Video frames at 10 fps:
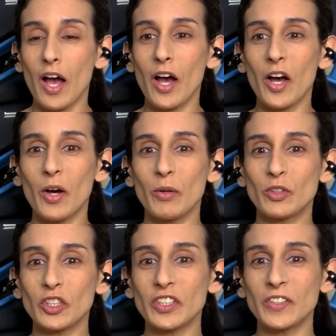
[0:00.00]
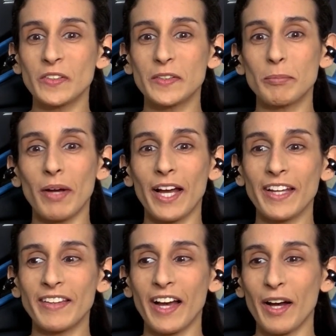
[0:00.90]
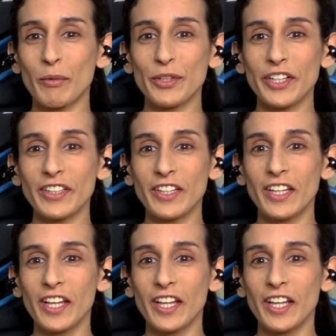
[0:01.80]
Oh, just to spite Howard?